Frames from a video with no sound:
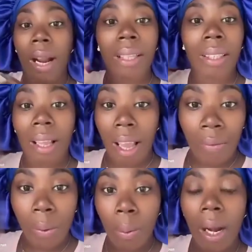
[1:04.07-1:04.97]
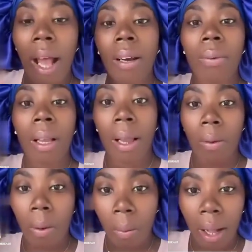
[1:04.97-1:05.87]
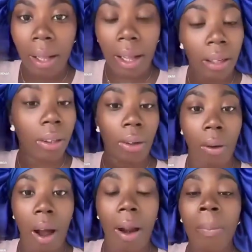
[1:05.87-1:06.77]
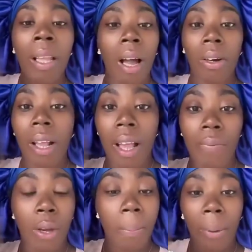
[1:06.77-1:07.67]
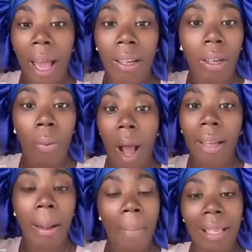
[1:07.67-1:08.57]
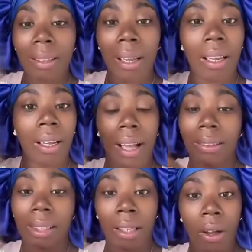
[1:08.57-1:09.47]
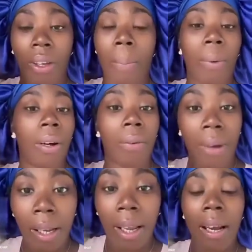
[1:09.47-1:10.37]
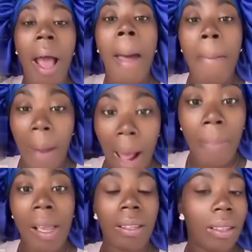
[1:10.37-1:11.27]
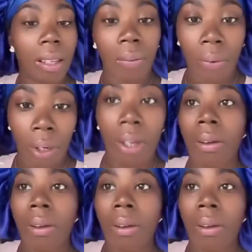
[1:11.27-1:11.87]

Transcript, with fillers: say everyone, I don't care what color you are. I don't care if you're black, you're white, you're Mexican, you're Latino, you're Puerto Rican. My business is for you.